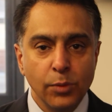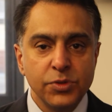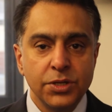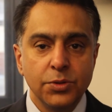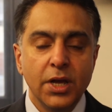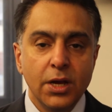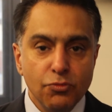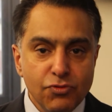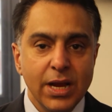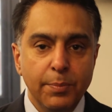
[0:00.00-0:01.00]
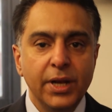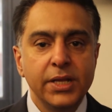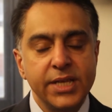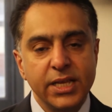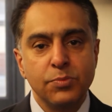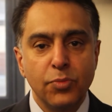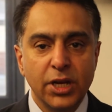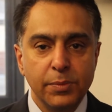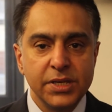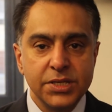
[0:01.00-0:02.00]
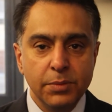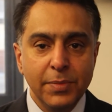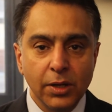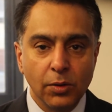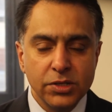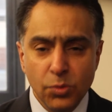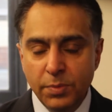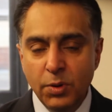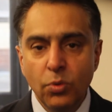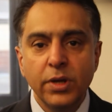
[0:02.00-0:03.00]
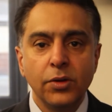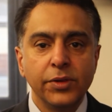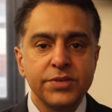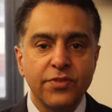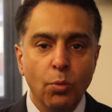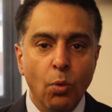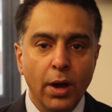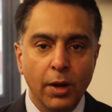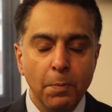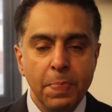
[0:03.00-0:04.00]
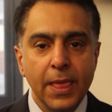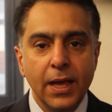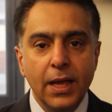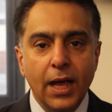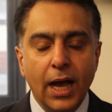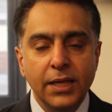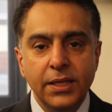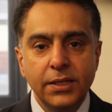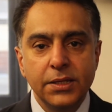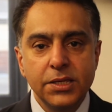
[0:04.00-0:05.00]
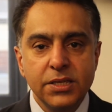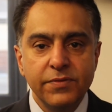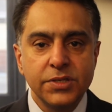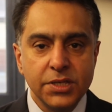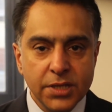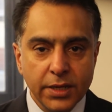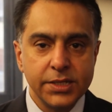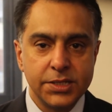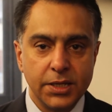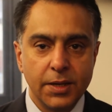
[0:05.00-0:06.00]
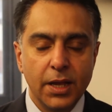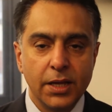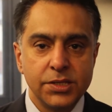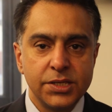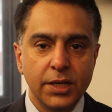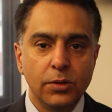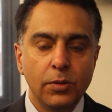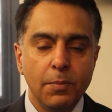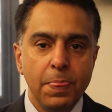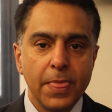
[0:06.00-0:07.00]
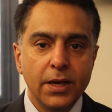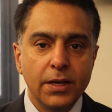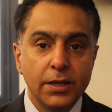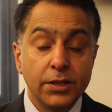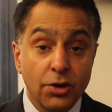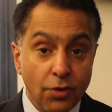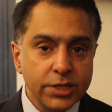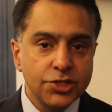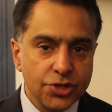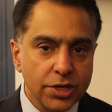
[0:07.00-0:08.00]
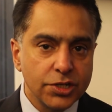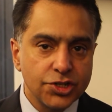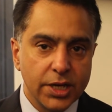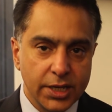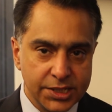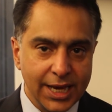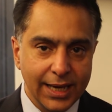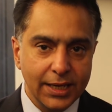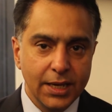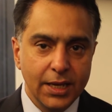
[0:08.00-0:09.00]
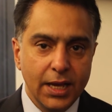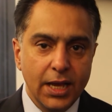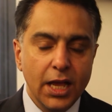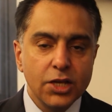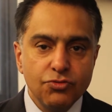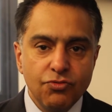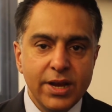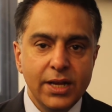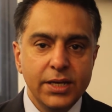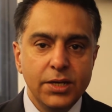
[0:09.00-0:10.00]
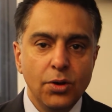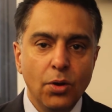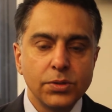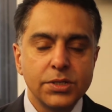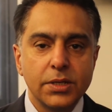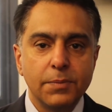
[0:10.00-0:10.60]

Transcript: helped to rehabilitate and bring them into the middle. So we've been working on this for a while. I think that civil society, until the Christchurch attack, has really not